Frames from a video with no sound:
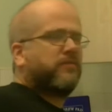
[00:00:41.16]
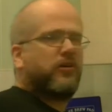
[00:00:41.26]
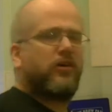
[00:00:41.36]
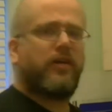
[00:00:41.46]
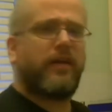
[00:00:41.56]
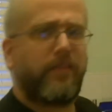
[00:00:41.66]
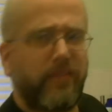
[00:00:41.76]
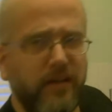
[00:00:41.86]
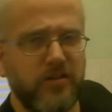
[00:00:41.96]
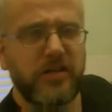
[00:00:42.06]
earlier
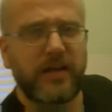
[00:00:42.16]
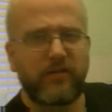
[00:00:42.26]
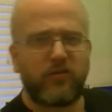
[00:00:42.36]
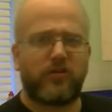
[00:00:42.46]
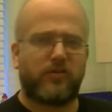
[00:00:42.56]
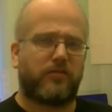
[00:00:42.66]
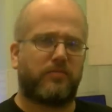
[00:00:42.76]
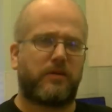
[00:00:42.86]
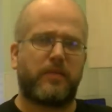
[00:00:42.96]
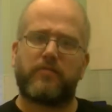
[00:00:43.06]
this year or
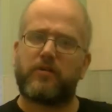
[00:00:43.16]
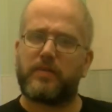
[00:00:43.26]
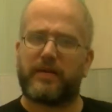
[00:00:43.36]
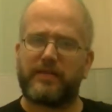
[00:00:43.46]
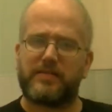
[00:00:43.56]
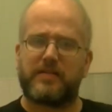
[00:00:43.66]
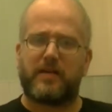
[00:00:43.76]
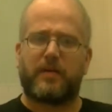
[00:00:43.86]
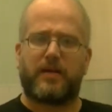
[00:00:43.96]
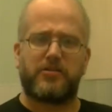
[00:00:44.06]
maybe around about this
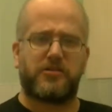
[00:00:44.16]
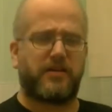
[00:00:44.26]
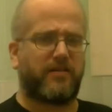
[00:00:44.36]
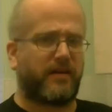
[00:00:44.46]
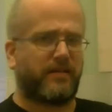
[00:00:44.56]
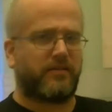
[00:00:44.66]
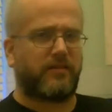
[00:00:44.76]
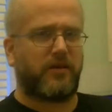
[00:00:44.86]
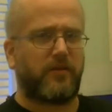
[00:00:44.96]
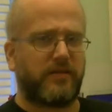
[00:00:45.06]
time last year, I
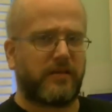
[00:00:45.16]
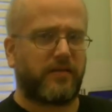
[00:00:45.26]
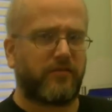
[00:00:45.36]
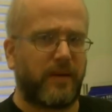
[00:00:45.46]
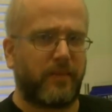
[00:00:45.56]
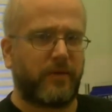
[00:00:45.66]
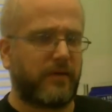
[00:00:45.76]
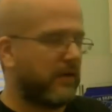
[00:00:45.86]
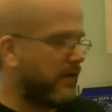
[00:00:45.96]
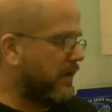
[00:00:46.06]
don't exactly remember.
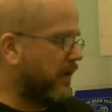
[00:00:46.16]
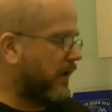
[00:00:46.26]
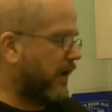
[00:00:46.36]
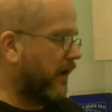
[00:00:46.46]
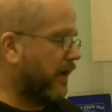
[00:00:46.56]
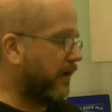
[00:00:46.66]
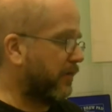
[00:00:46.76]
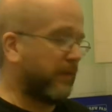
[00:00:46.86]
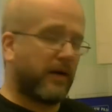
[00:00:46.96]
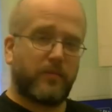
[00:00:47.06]
And
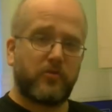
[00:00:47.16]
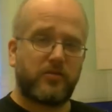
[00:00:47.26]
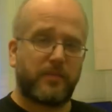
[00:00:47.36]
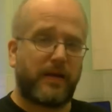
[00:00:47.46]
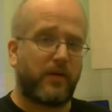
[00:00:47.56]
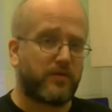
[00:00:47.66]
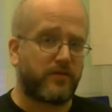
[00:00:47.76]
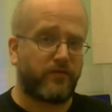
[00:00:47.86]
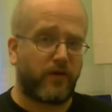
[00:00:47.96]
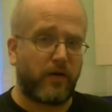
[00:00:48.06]
I must admit it was a
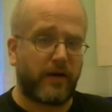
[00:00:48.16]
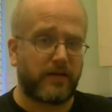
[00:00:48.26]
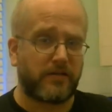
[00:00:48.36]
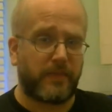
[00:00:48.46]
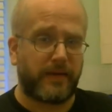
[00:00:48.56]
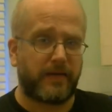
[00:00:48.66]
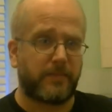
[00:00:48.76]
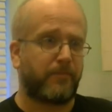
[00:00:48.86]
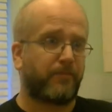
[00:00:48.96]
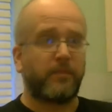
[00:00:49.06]
very nice beer.
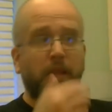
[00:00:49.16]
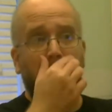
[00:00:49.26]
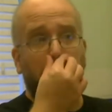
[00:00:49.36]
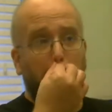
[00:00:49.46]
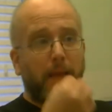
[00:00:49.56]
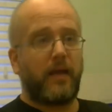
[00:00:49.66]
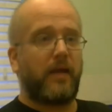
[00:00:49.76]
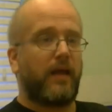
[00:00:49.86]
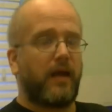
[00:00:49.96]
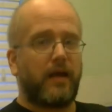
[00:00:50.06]

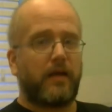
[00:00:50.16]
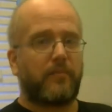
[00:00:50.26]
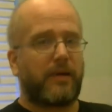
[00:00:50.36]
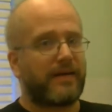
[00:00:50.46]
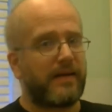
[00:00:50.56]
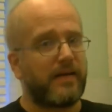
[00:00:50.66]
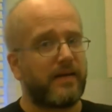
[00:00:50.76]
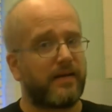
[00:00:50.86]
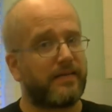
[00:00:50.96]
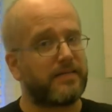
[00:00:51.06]
I didn't
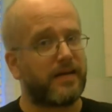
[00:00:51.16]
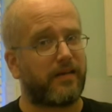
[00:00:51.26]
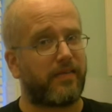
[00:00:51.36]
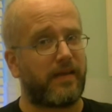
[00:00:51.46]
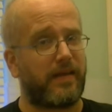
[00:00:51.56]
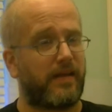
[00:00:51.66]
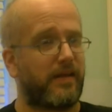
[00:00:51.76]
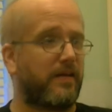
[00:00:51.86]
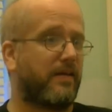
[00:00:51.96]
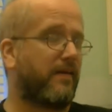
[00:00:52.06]
exactly think
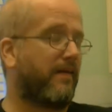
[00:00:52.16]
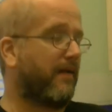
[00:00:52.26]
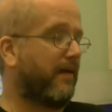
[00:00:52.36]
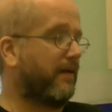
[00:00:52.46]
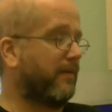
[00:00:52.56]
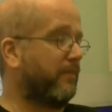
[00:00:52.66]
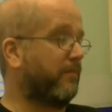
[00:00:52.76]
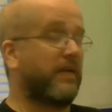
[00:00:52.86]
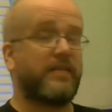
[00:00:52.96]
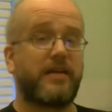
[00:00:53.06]

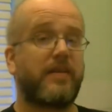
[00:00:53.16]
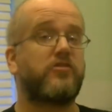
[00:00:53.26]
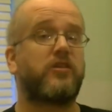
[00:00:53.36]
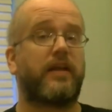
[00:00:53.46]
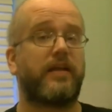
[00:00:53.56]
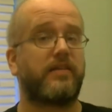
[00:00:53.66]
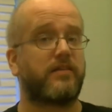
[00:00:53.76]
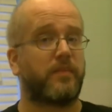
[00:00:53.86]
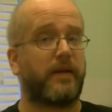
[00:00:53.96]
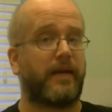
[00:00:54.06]
intentionally to
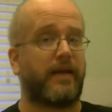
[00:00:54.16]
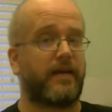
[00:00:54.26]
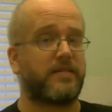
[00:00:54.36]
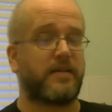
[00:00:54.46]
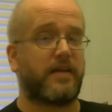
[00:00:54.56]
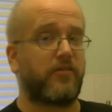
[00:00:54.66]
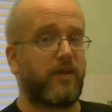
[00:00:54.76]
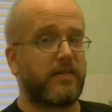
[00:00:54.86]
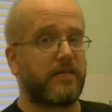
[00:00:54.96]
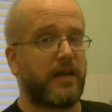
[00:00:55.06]
bring it as a grain
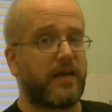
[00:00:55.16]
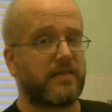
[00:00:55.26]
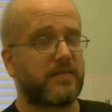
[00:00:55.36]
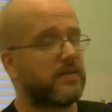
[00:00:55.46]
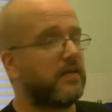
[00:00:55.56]
to glass,